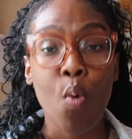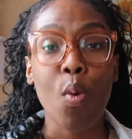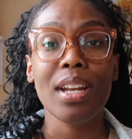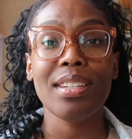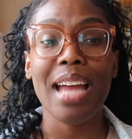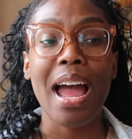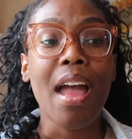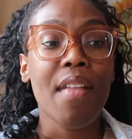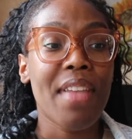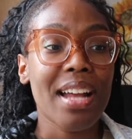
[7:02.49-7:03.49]
What is that?
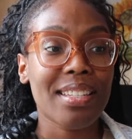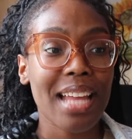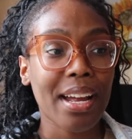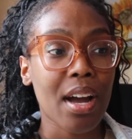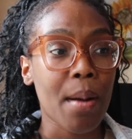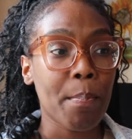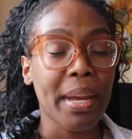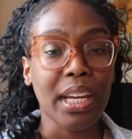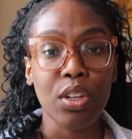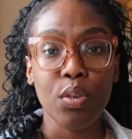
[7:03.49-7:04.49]
That's like um,
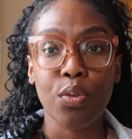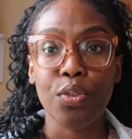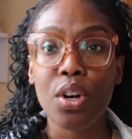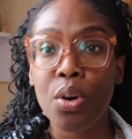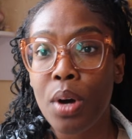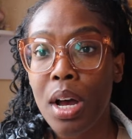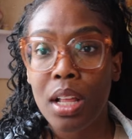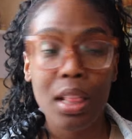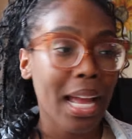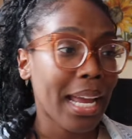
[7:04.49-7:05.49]
making you feel
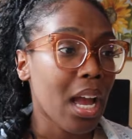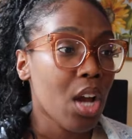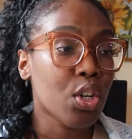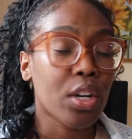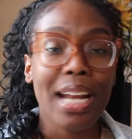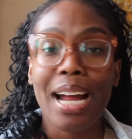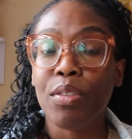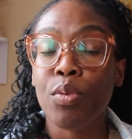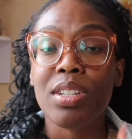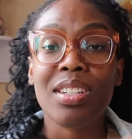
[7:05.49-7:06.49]
like you're not
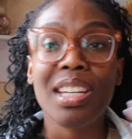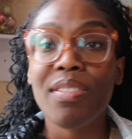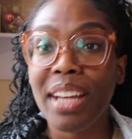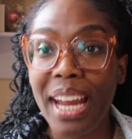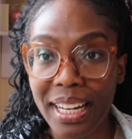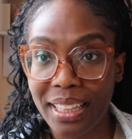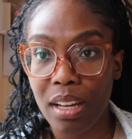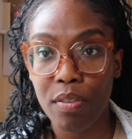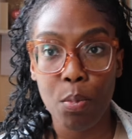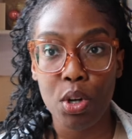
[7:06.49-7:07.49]
receiving
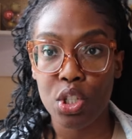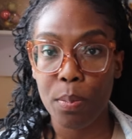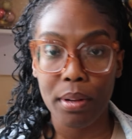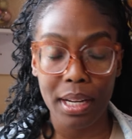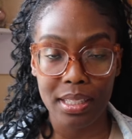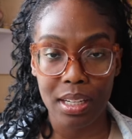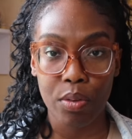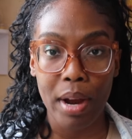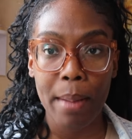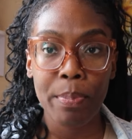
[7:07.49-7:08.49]
anything from what you're planting,
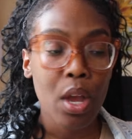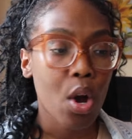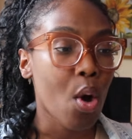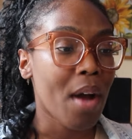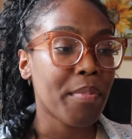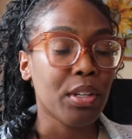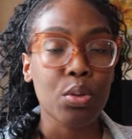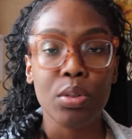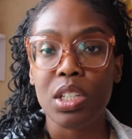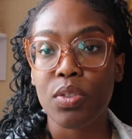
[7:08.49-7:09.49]
right? Oh, I've been
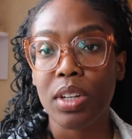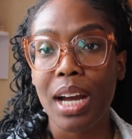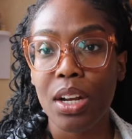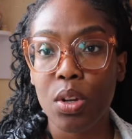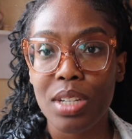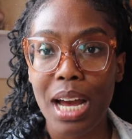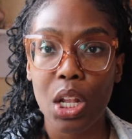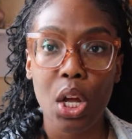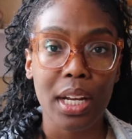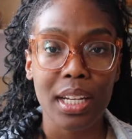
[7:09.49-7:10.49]
doing this for God knows how
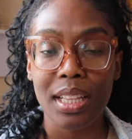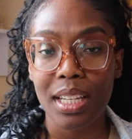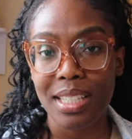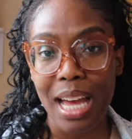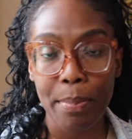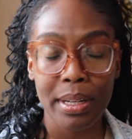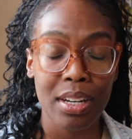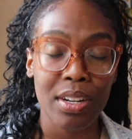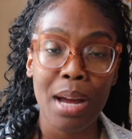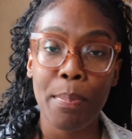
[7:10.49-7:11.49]
long and nothing's happening.
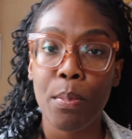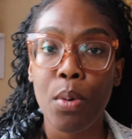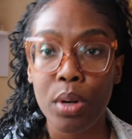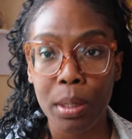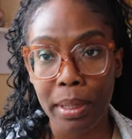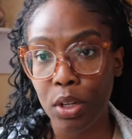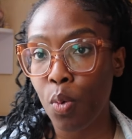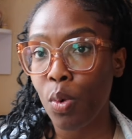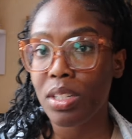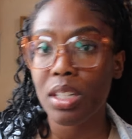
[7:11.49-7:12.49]
They're not promoting me. No
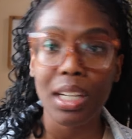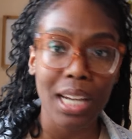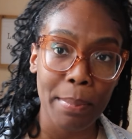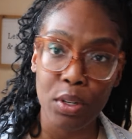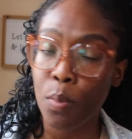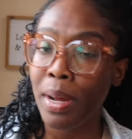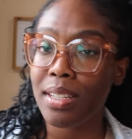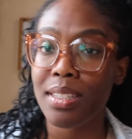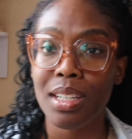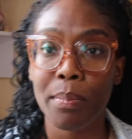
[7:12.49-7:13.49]
one's looking at me.
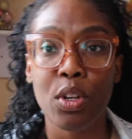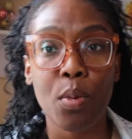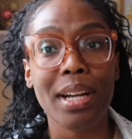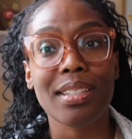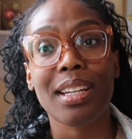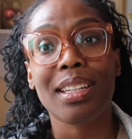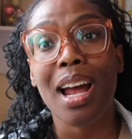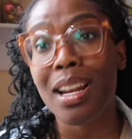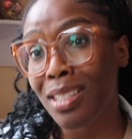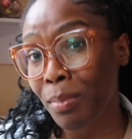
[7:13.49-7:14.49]
Nobody's seeing me. Nobody's
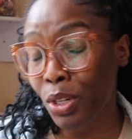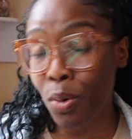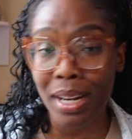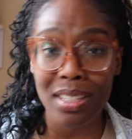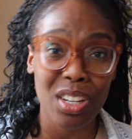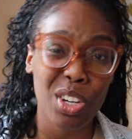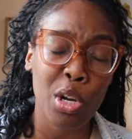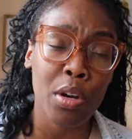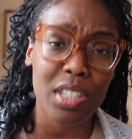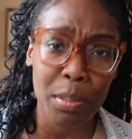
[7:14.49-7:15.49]
acknowledging me. Nobody's
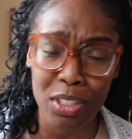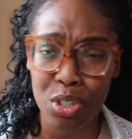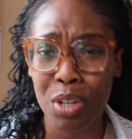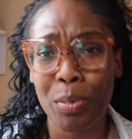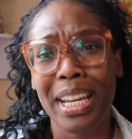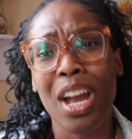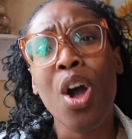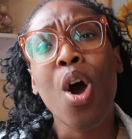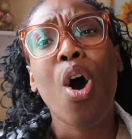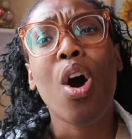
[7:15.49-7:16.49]
encouraging me. So then we get
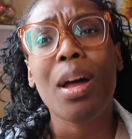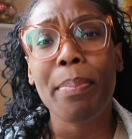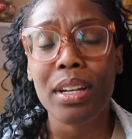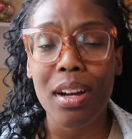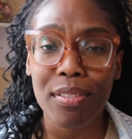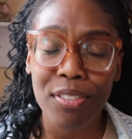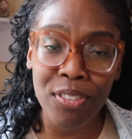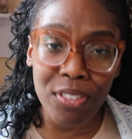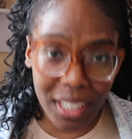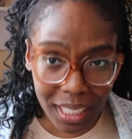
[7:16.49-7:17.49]
all up in our
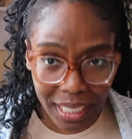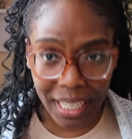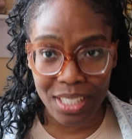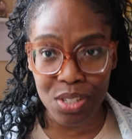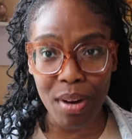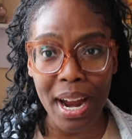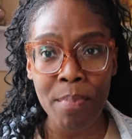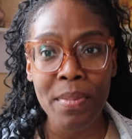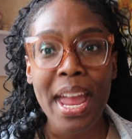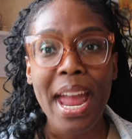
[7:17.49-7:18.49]
feelings,
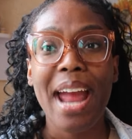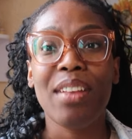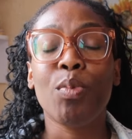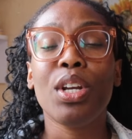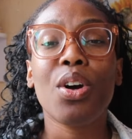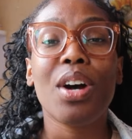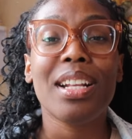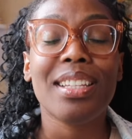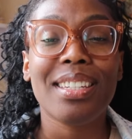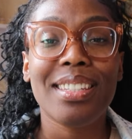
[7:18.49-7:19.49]
right? And we don't
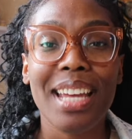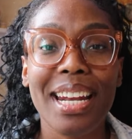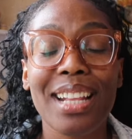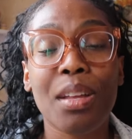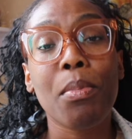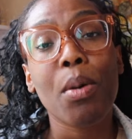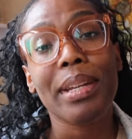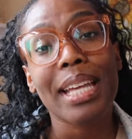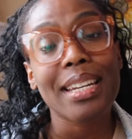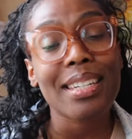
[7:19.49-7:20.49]
understand at the
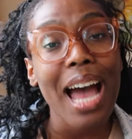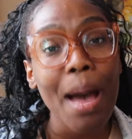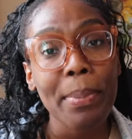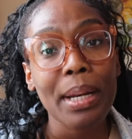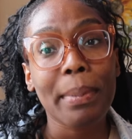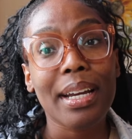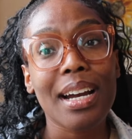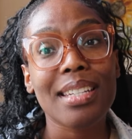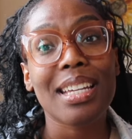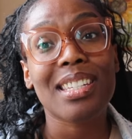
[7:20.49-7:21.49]
moment that it's happening
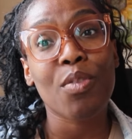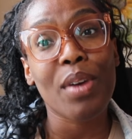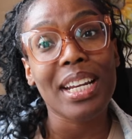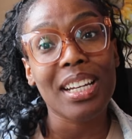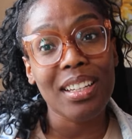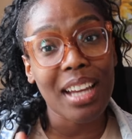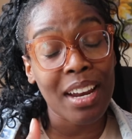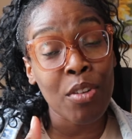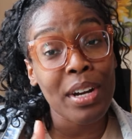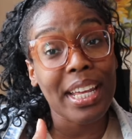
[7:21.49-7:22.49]
because it's already
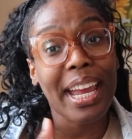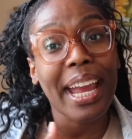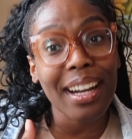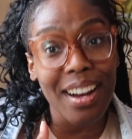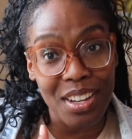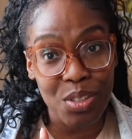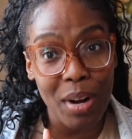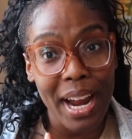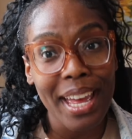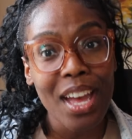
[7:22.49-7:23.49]
it already hit us,
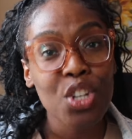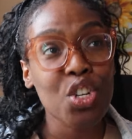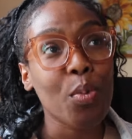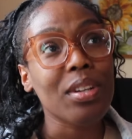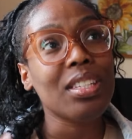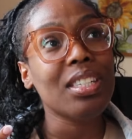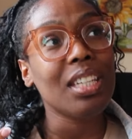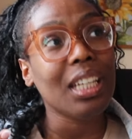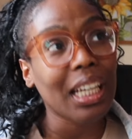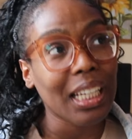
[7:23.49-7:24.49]
right? So we're
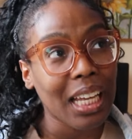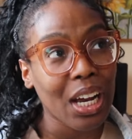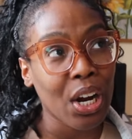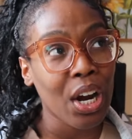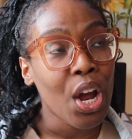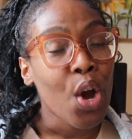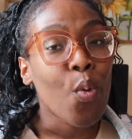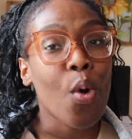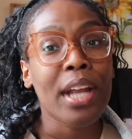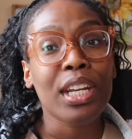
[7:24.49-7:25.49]
sitting there
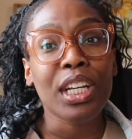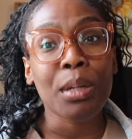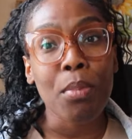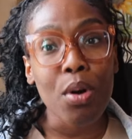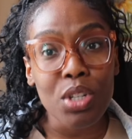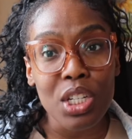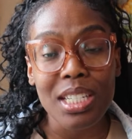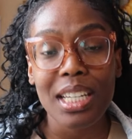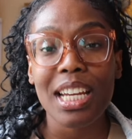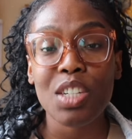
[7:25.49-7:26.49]
in the
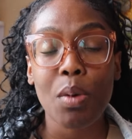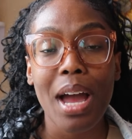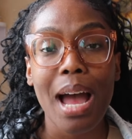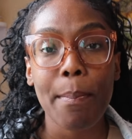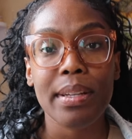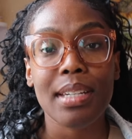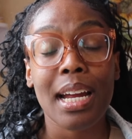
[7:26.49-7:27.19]
emotions, and guess what happens?